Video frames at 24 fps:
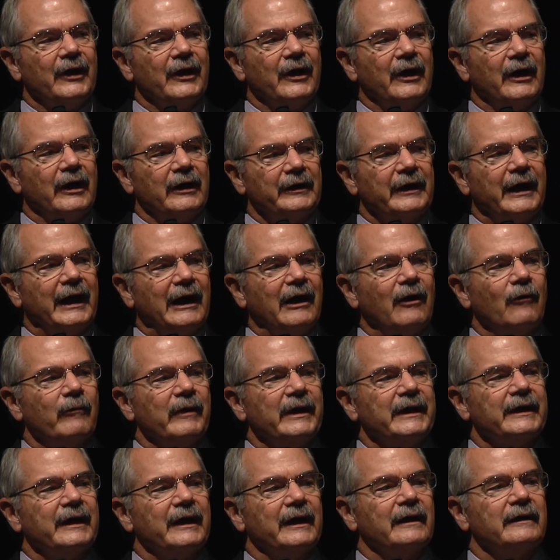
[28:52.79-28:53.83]
on how we
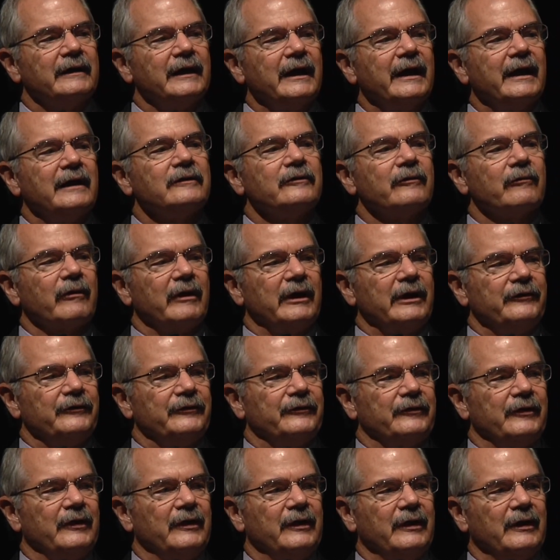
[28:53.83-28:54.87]
can
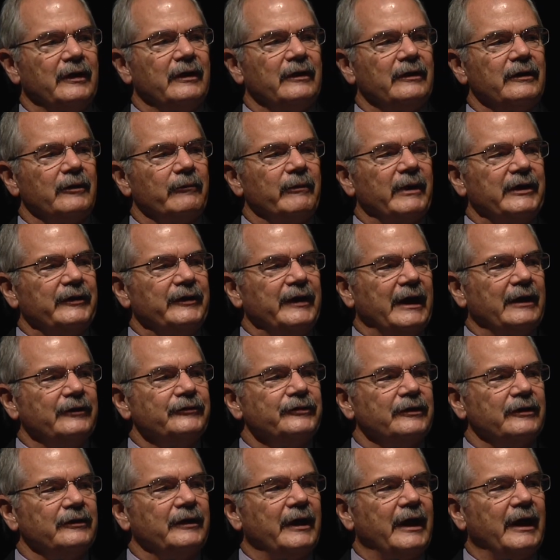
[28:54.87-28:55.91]
increase the
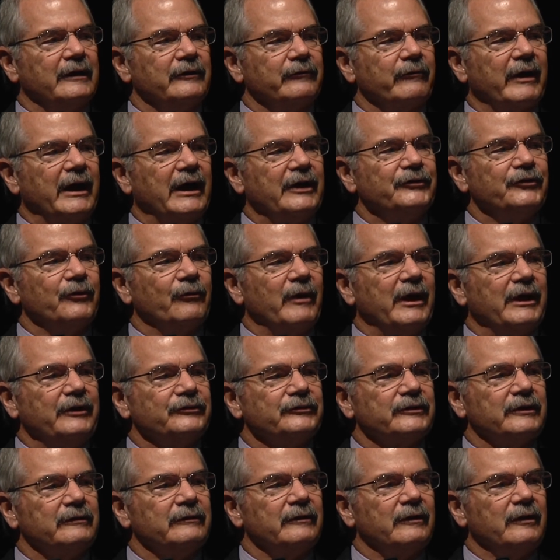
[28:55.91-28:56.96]
retention and
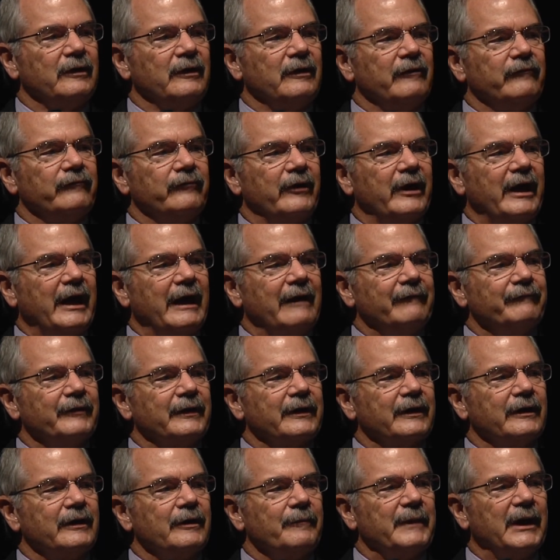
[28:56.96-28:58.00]
graduation for
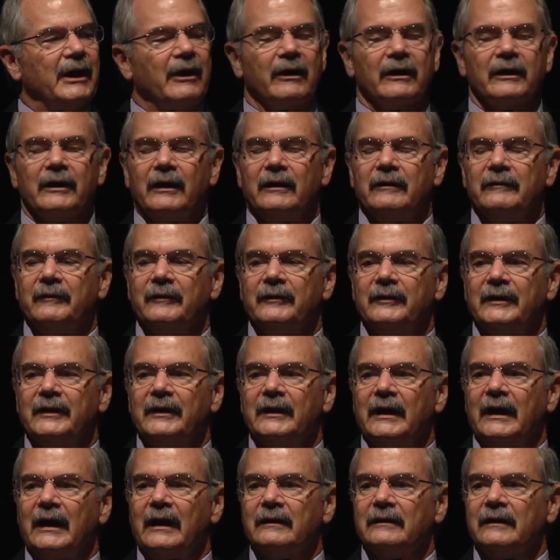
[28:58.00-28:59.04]
African American
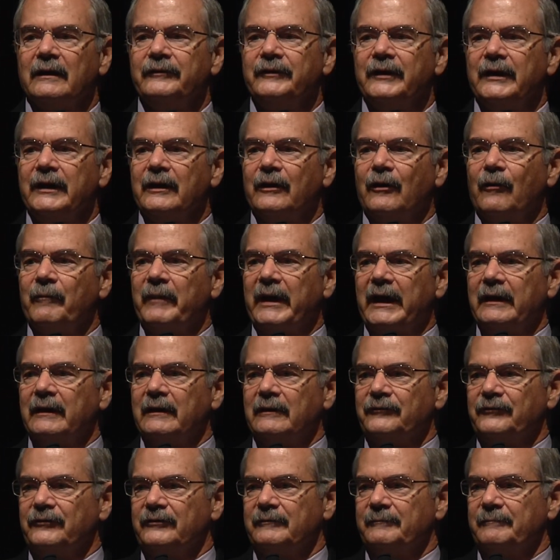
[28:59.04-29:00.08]
and Latino
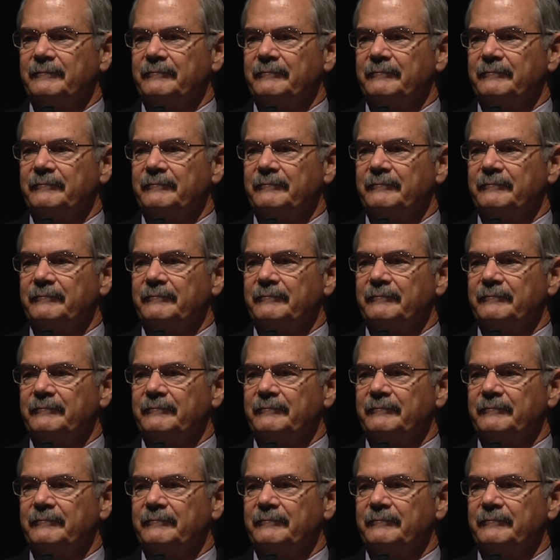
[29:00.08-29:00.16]
males.